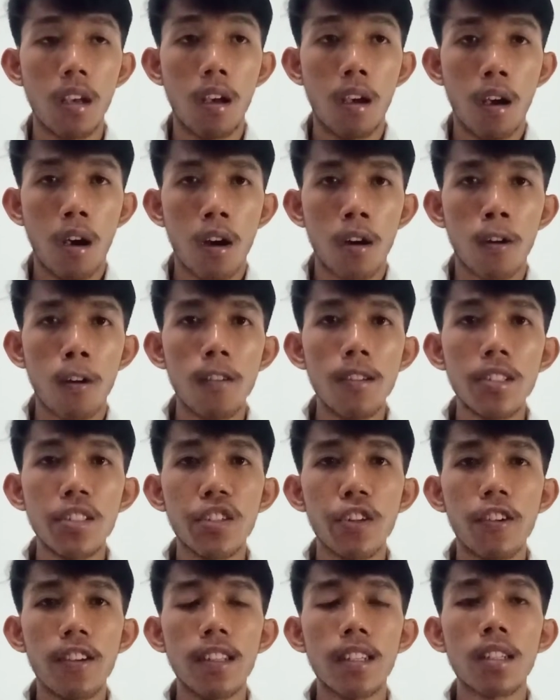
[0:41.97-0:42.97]

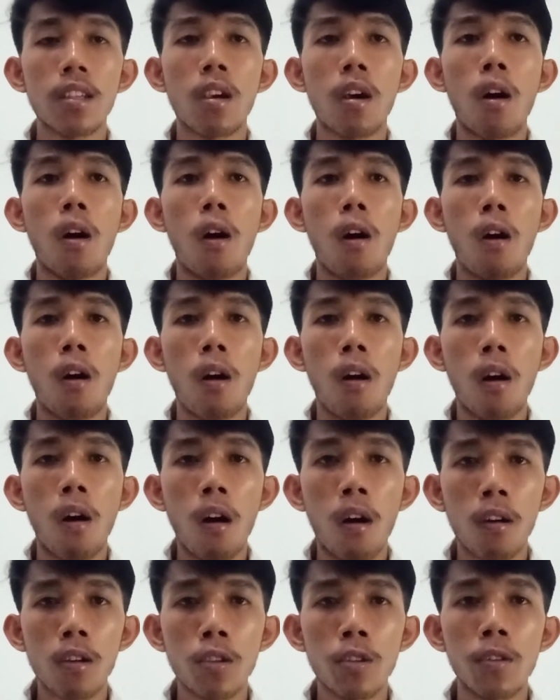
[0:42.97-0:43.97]
Conditioning
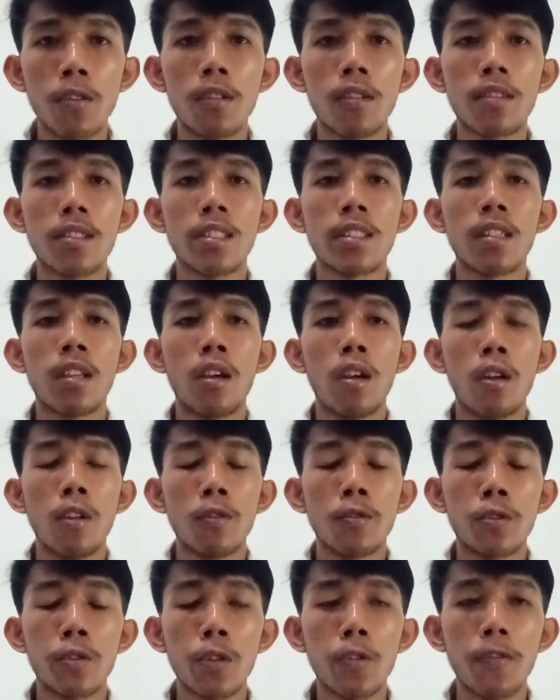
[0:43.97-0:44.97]
occurs through
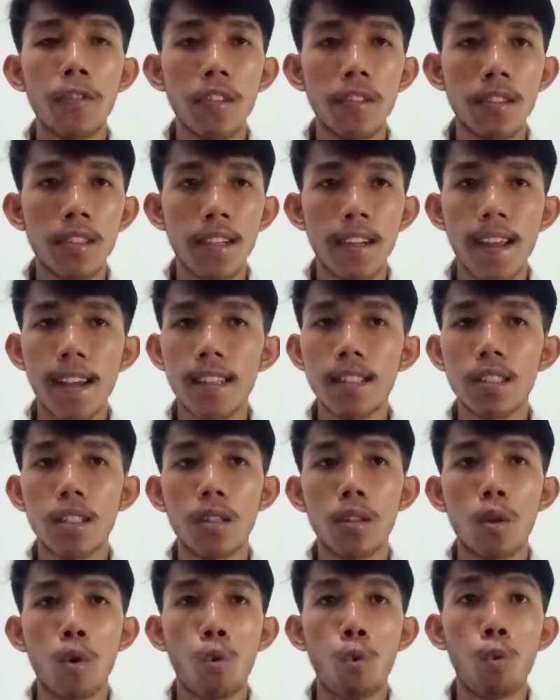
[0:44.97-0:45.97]
interaction
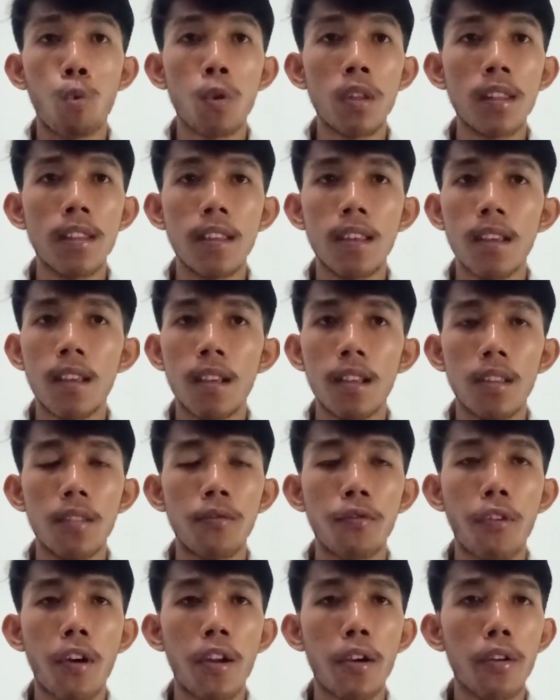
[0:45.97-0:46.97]
with the
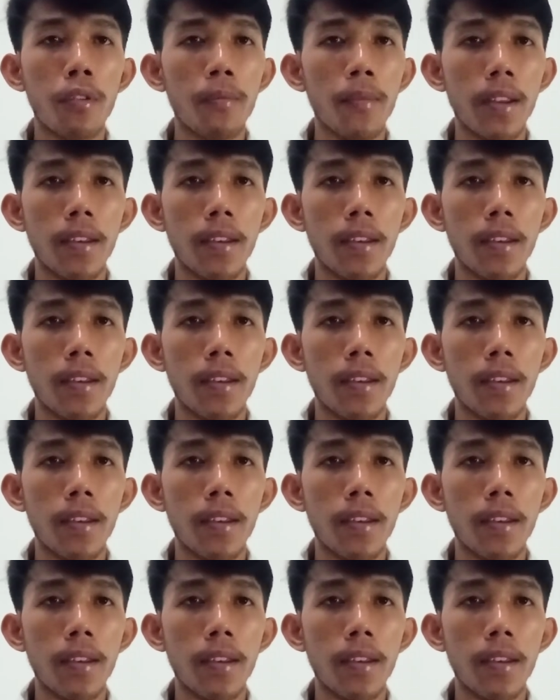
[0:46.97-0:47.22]
environment.